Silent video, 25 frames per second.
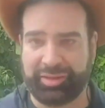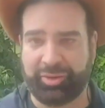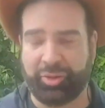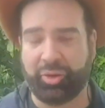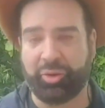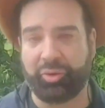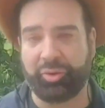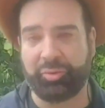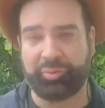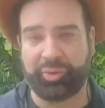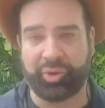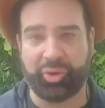
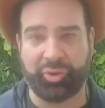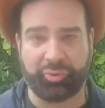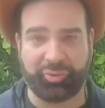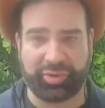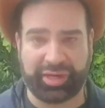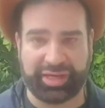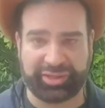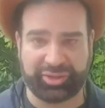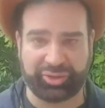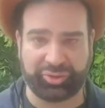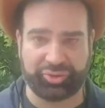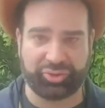whole
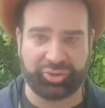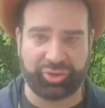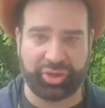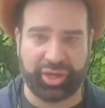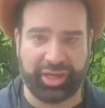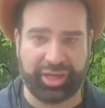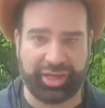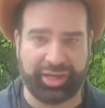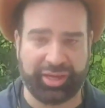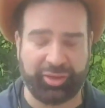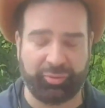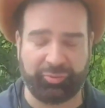progress
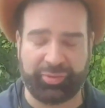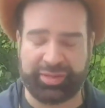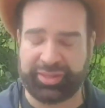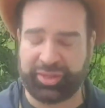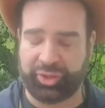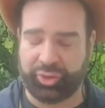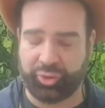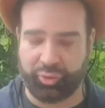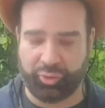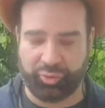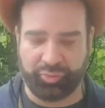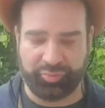with
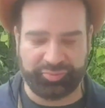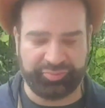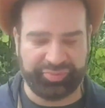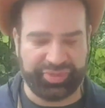you.